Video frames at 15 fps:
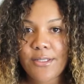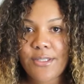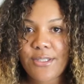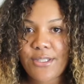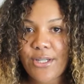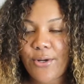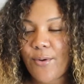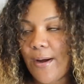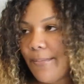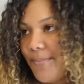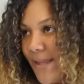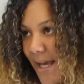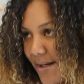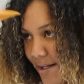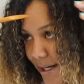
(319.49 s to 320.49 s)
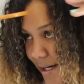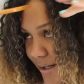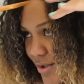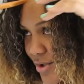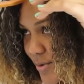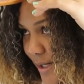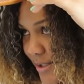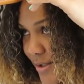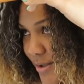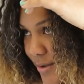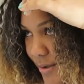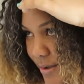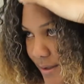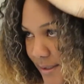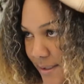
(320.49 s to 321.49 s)
So I'm not a
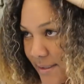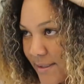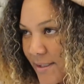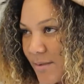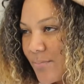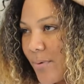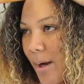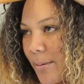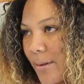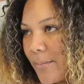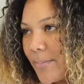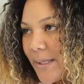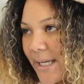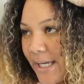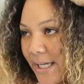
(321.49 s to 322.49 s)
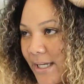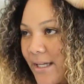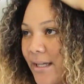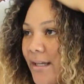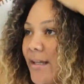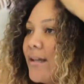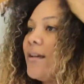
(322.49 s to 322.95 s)
hairdresser. This is probably